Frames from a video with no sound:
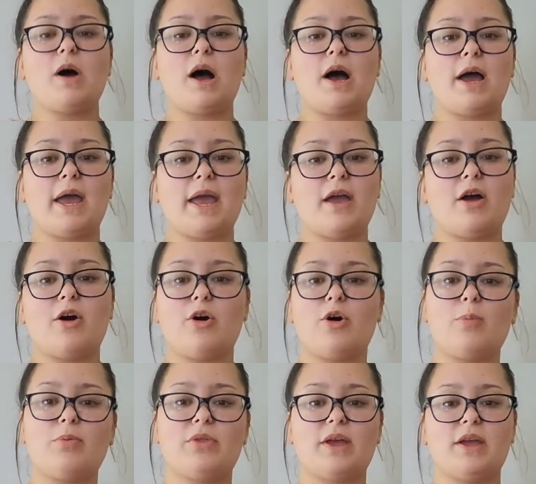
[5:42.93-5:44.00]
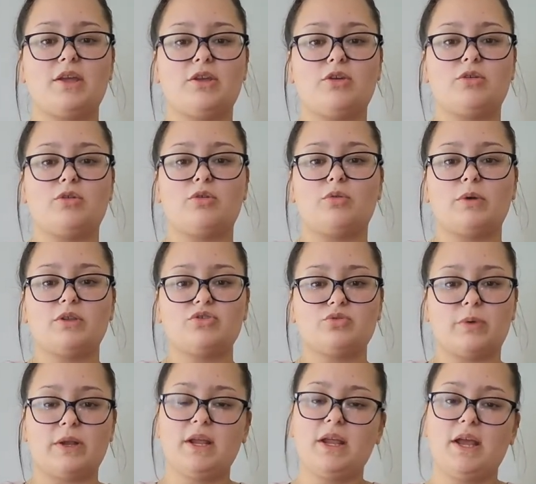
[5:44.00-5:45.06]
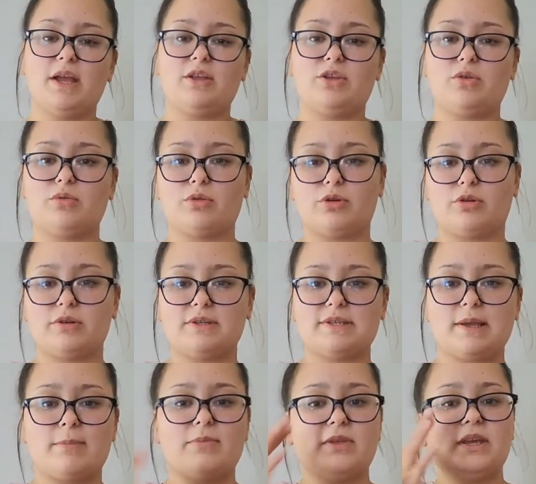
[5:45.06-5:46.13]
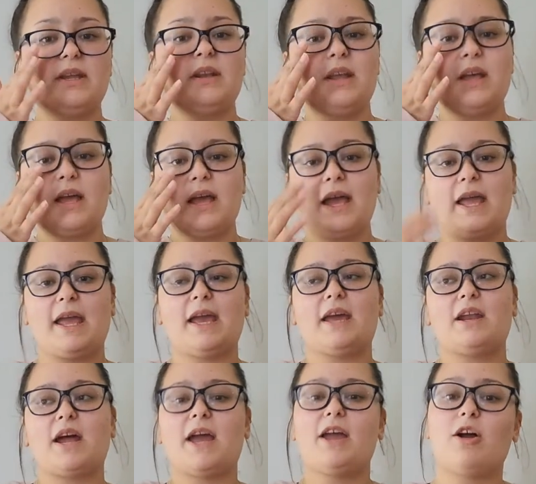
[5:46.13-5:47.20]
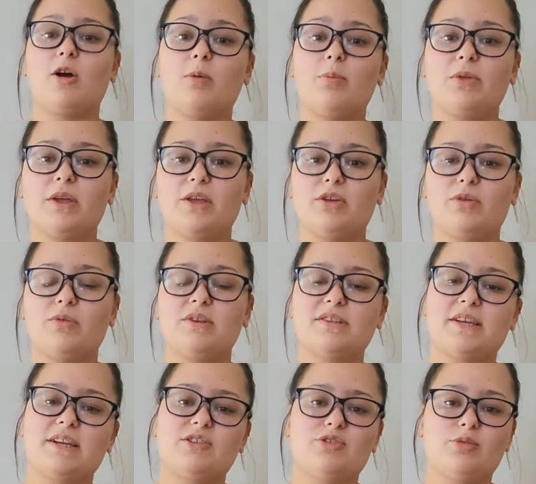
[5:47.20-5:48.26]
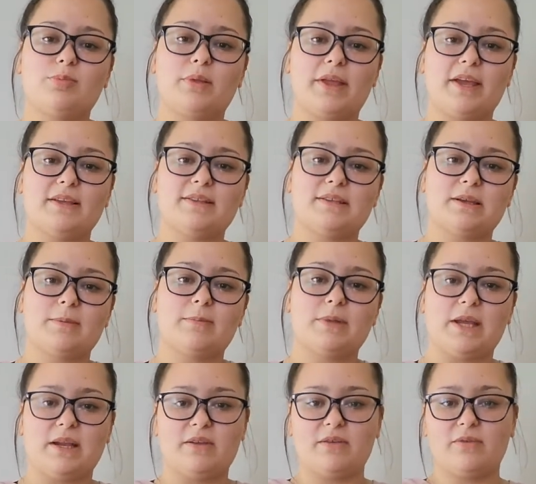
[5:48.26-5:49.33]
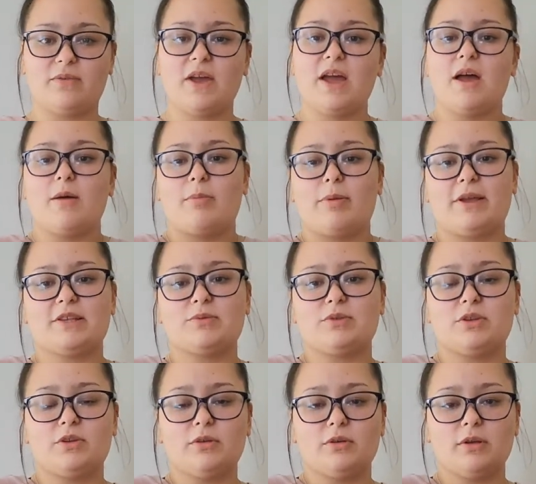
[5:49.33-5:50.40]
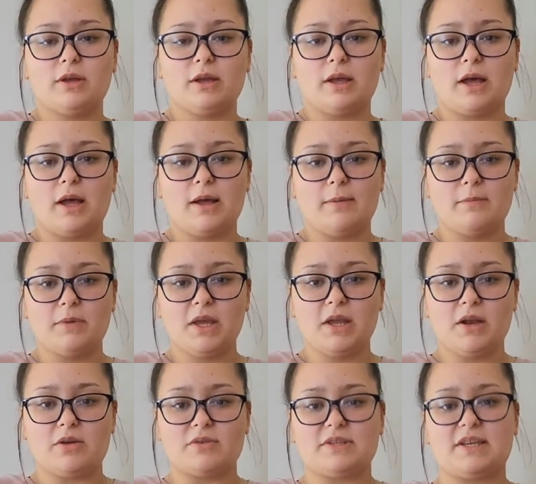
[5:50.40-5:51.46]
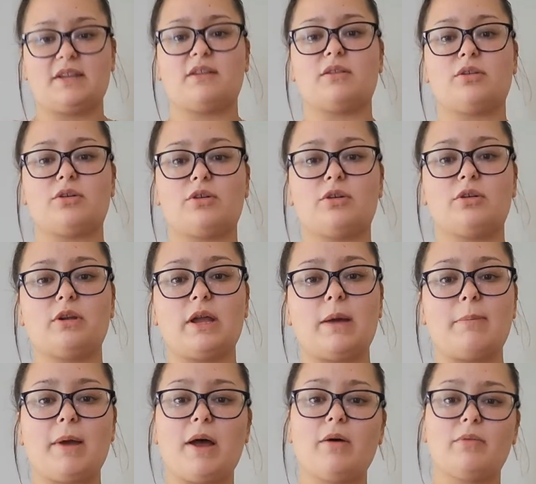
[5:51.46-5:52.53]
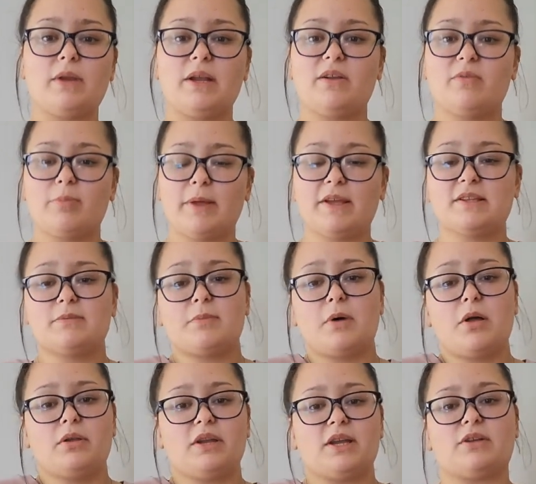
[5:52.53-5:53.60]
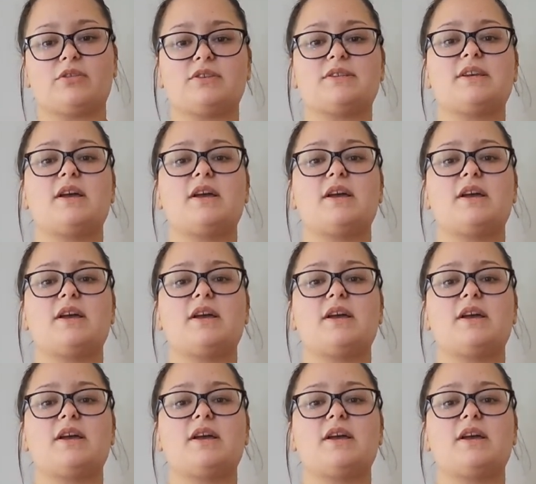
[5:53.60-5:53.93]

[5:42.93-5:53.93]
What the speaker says: I hope that you enjoyed it and you learned something, and I hope that you decide to plant some native plants with your kiddos and learn about native plants and pollinators.